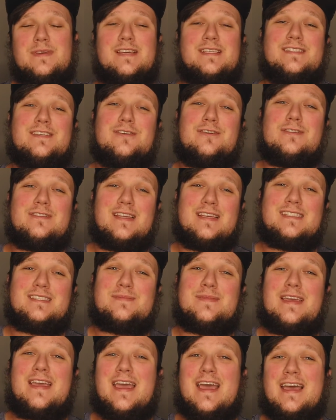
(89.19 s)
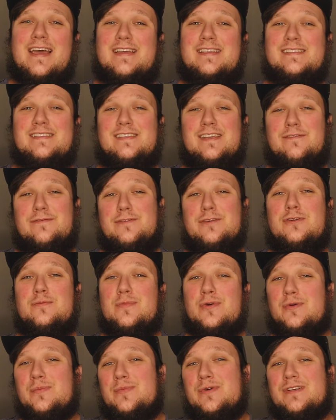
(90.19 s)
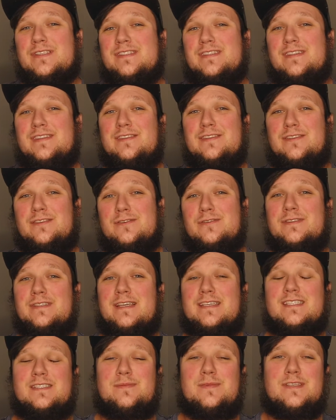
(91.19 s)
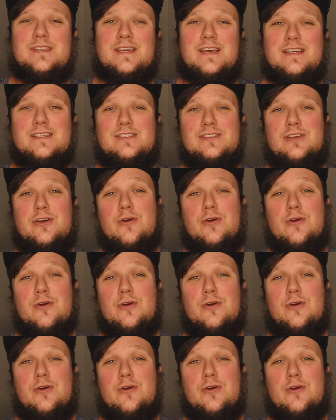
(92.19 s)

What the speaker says: because the Old Testament has a few more books than the New Testament does.